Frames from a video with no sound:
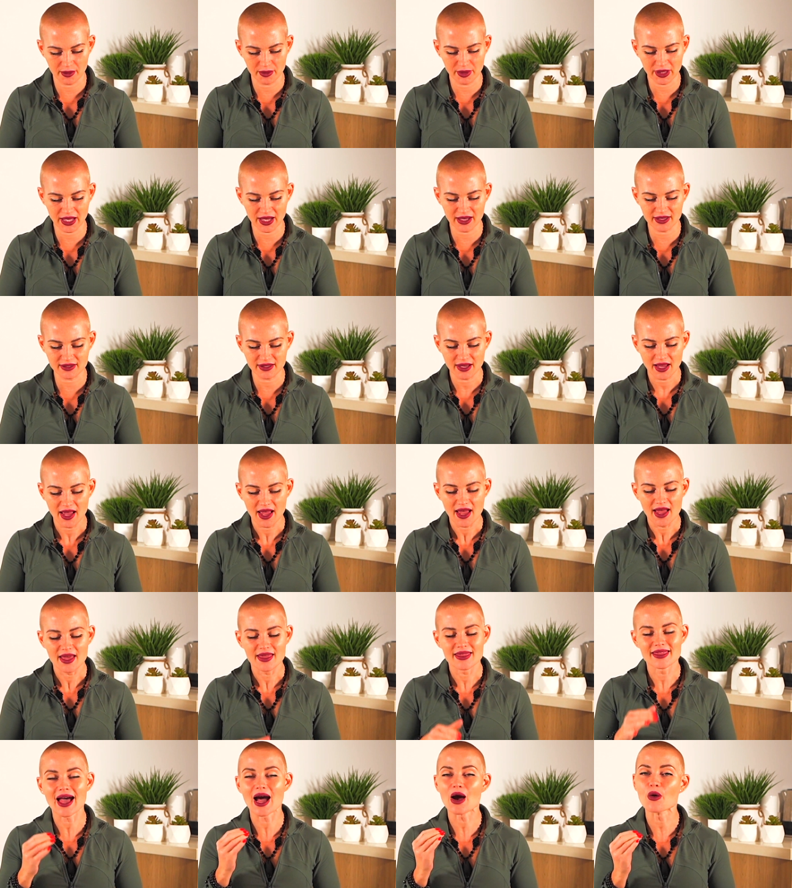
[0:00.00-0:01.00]
Because
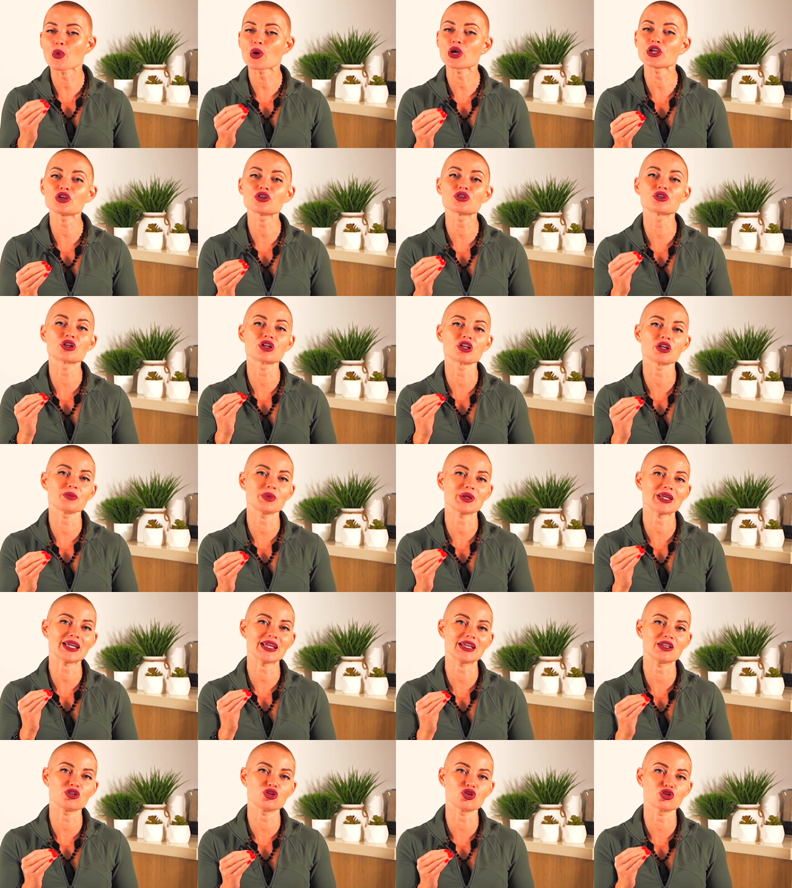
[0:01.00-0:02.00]
that way you're going to be
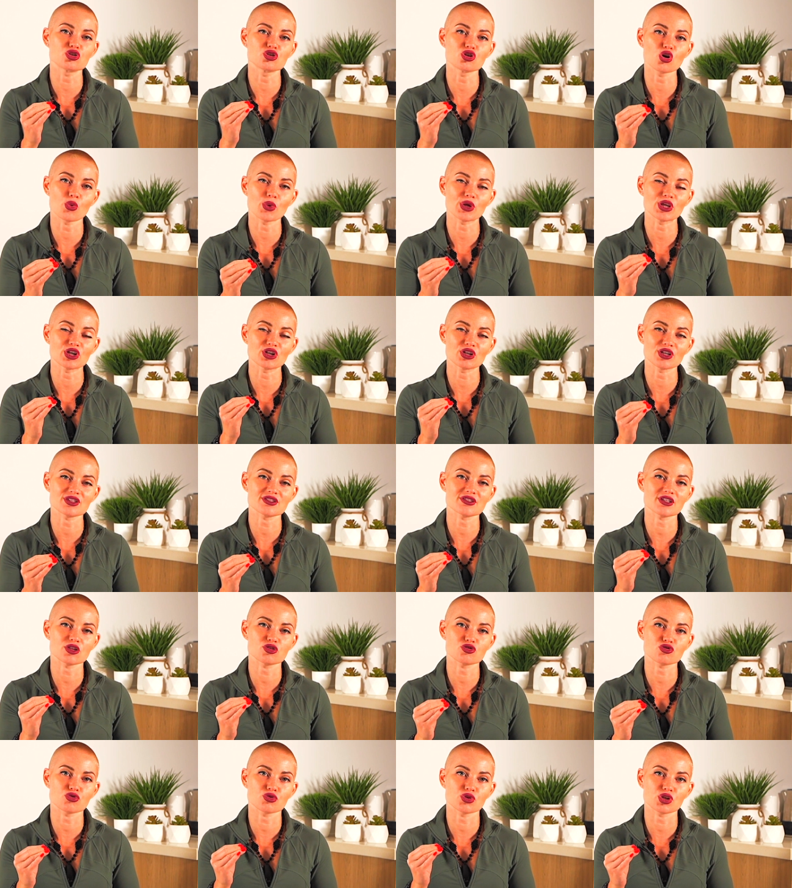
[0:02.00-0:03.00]
in your knowing, you're going to
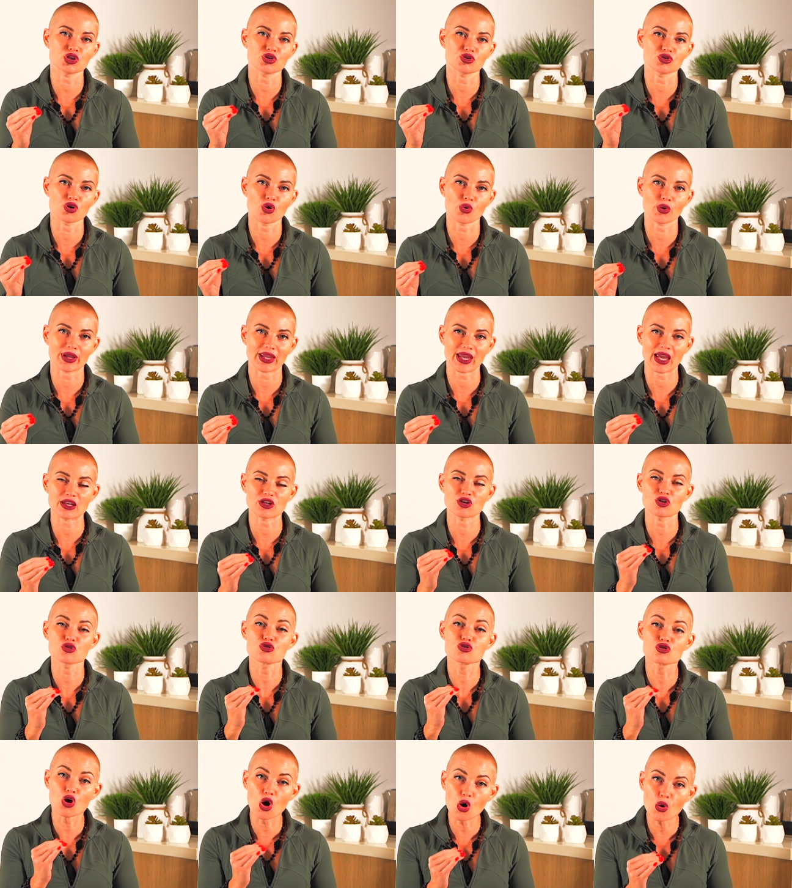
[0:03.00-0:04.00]
stay true to your knowing, and your
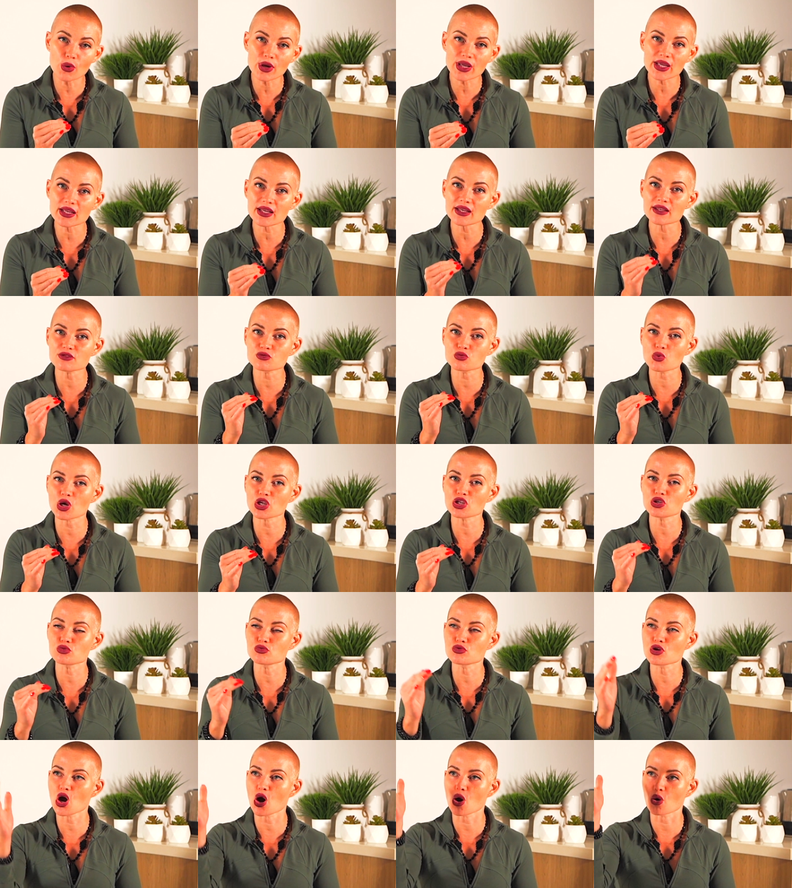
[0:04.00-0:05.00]
knowing is what
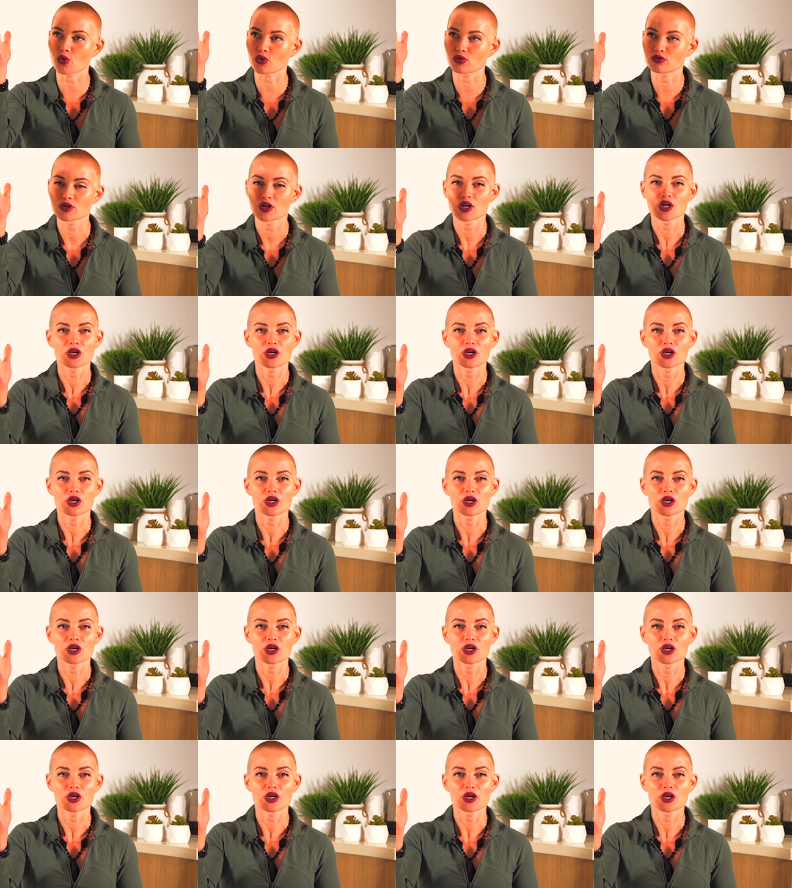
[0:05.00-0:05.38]
you know